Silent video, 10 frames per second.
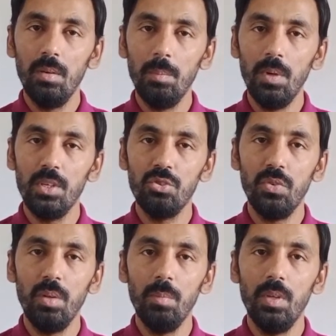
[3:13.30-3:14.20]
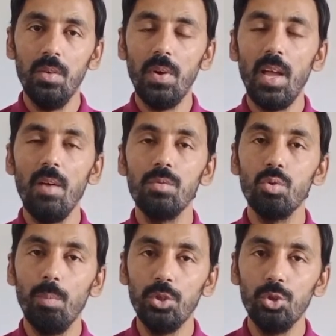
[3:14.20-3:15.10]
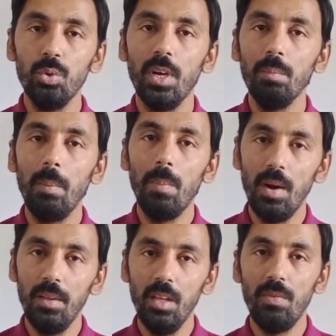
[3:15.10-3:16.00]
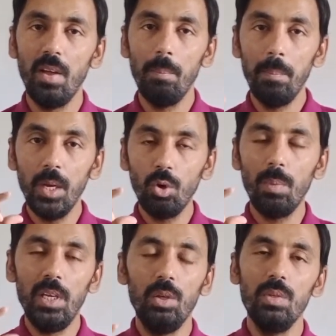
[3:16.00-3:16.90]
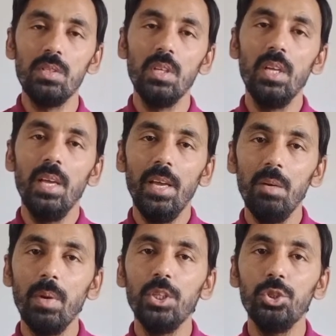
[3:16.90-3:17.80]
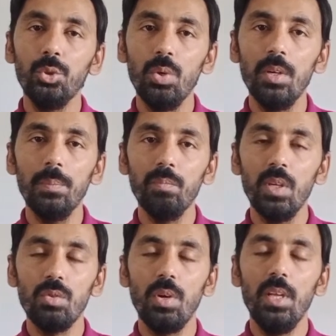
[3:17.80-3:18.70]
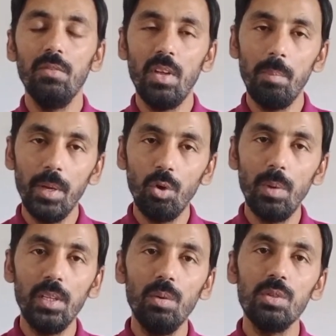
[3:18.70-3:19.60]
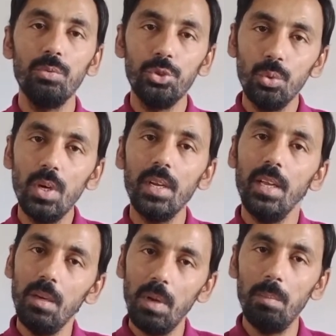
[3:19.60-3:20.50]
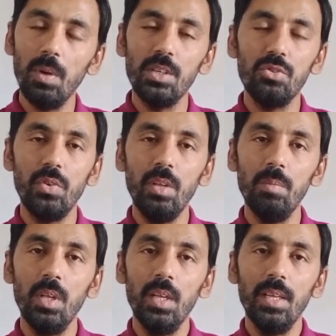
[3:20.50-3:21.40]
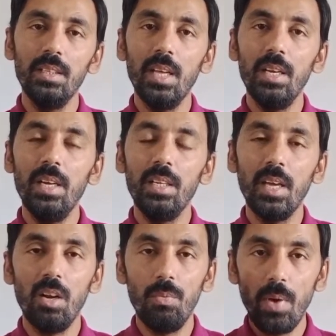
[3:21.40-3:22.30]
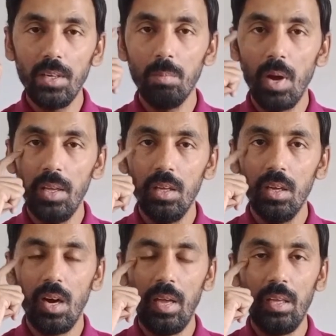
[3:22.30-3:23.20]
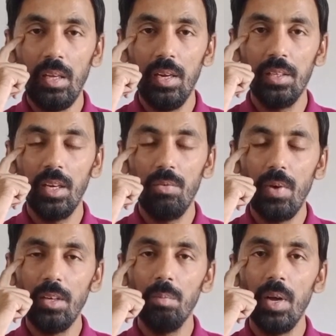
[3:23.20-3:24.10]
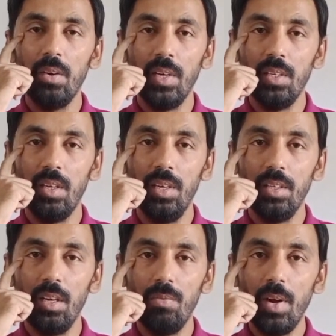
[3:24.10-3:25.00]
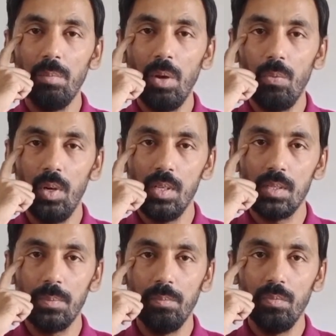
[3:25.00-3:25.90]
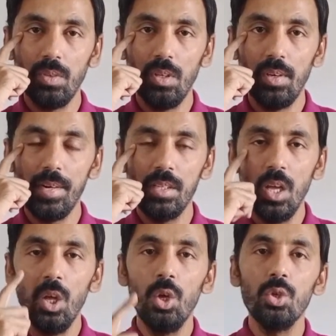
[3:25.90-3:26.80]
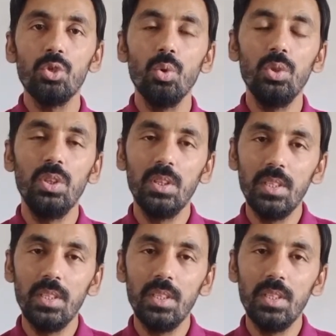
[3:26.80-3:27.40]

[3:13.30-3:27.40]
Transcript: bloodstream. If I have so much sugar in my blood, if I have macromolecules in my sugar, if I have macromolecules of sugar in my bloodstream, then it can affect my eye, it can affect my retina, it can affect my fundus, right? So